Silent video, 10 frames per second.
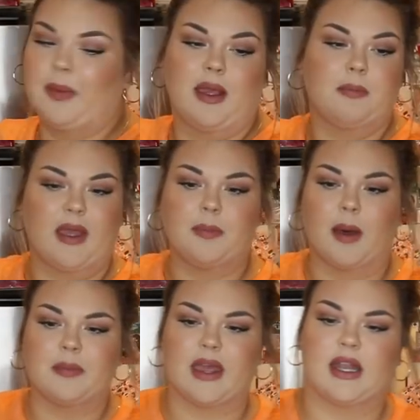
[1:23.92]
up a big
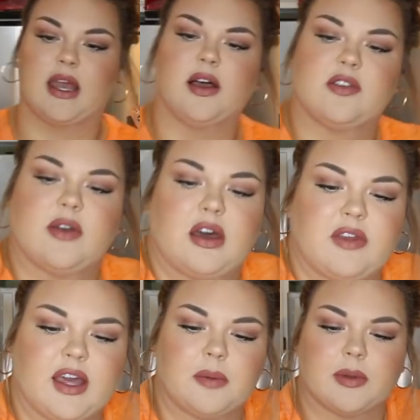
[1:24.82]
pumpkin. I also have
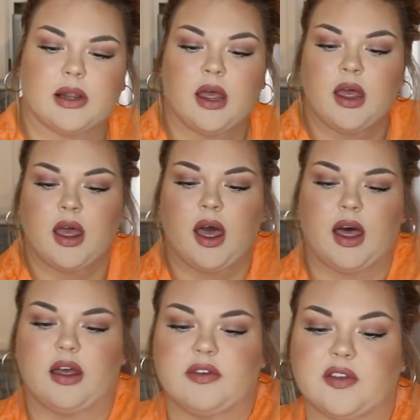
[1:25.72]
a couple
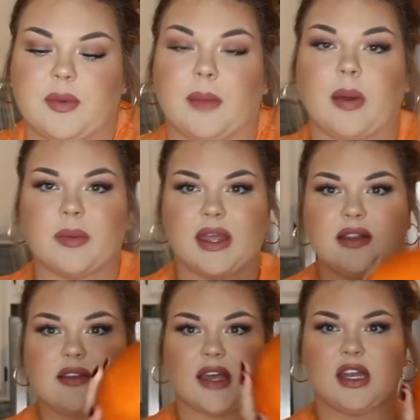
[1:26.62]
of small
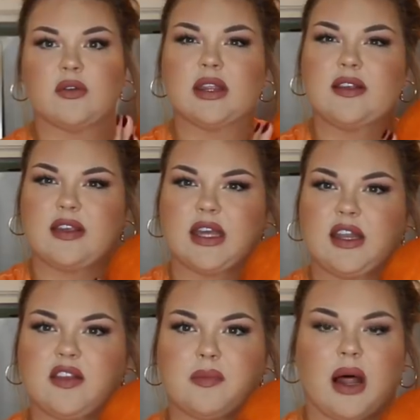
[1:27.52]
pumpkins. I didn't really see any
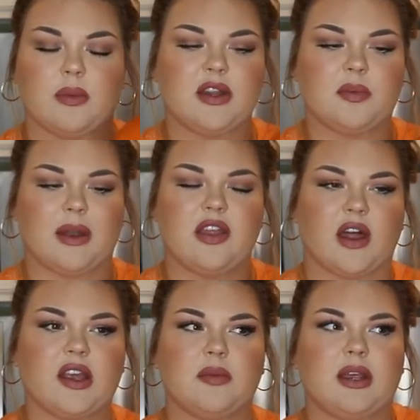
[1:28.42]
small ones, but I
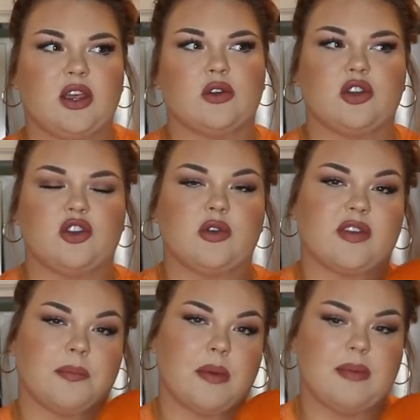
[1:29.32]
thought it could be cute to do
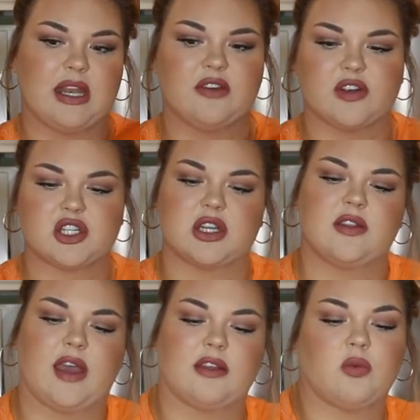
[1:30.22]
some mini
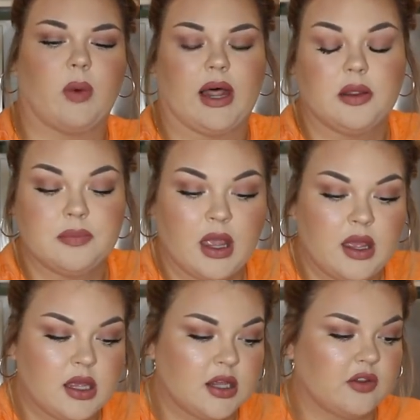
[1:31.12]
versions as well.
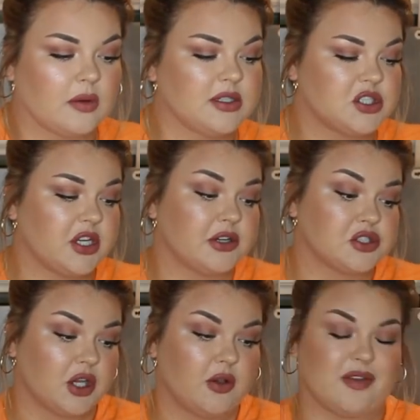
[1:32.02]
So I went to Trader
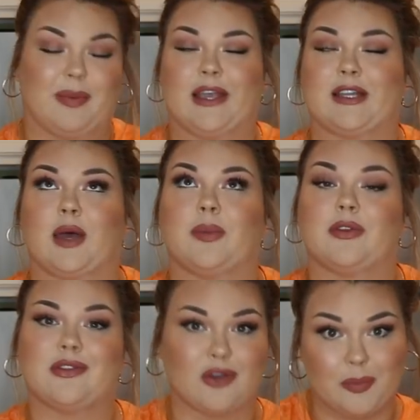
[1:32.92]
Joe's, picked up
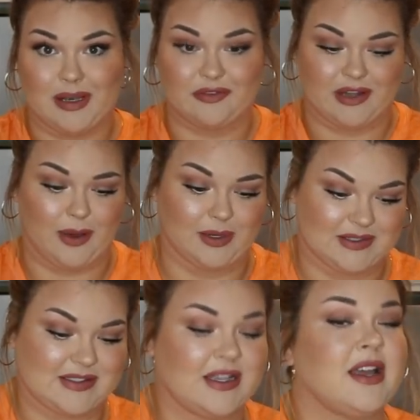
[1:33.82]
so many
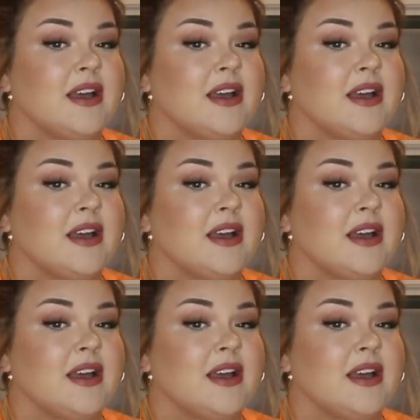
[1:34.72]
flowers.